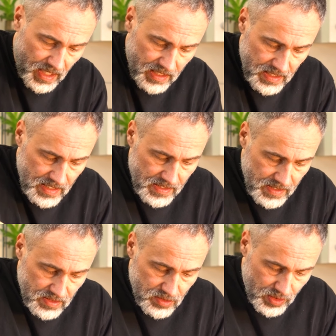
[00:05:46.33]
That's why I
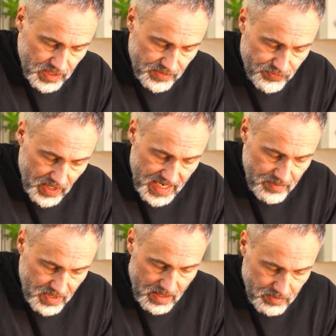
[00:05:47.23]
said earlier,
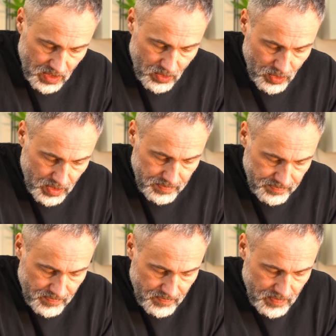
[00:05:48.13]
it's not just
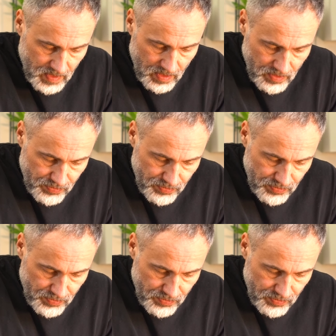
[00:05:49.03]
for the taste,